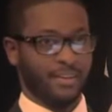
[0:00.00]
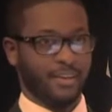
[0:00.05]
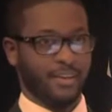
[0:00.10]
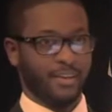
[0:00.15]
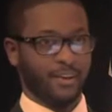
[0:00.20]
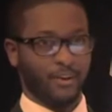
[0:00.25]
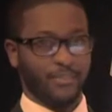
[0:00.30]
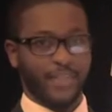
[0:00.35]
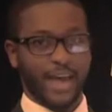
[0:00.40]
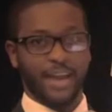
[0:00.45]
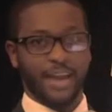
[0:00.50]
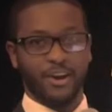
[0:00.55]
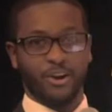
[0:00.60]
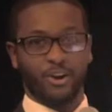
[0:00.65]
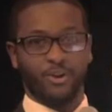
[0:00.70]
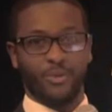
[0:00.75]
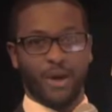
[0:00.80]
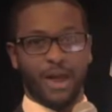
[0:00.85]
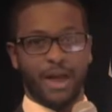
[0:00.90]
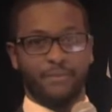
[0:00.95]
And on that
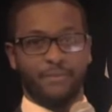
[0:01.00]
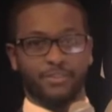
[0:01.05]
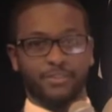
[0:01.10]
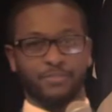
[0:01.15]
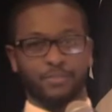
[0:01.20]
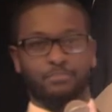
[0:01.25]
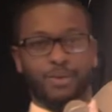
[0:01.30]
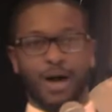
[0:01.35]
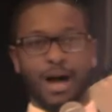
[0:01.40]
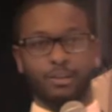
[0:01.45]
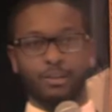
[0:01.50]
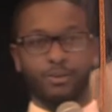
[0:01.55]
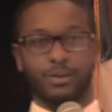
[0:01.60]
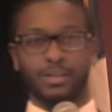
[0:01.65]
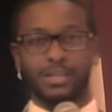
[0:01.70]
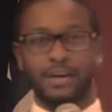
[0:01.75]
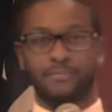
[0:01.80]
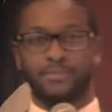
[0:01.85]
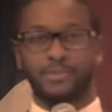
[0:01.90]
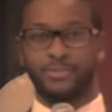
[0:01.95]
aircraft of
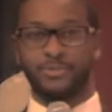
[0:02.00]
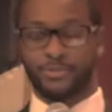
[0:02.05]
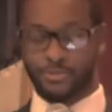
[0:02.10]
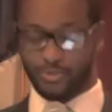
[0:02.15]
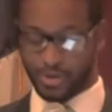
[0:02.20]
Apollo 11,